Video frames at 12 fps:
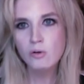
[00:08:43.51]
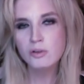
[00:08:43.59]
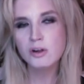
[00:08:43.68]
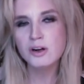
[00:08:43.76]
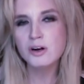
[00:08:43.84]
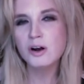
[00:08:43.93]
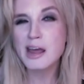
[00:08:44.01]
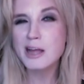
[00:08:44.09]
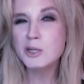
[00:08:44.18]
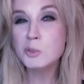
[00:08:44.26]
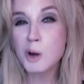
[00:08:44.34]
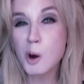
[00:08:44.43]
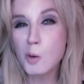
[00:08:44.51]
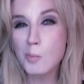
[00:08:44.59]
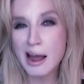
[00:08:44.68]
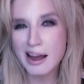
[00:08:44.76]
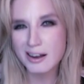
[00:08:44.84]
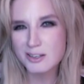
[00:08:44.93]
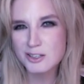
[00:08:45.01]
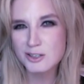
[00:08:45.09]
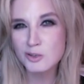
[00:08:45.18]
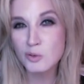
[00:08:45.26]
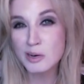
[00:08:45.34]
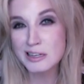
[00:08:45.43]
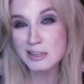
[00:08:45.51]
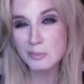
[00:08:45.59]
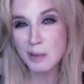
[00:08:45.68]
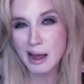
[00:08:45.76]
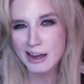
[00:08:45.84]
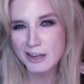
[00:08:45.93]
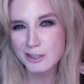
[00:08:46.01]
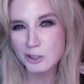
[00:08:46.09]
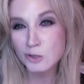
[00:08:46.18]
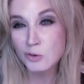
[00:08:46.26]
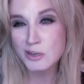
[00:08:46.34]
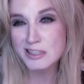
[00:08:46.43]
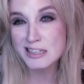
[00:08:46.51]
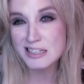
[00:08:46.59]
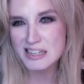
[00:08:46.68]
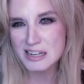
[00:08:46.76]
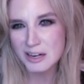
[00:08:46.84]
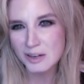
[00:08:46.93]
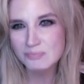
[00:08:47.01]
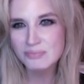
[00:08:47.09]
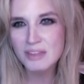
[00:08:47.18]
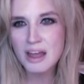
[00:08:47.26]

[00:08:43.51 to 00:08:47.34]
with a little HBO Max to sweeten the package, sweeten the deal.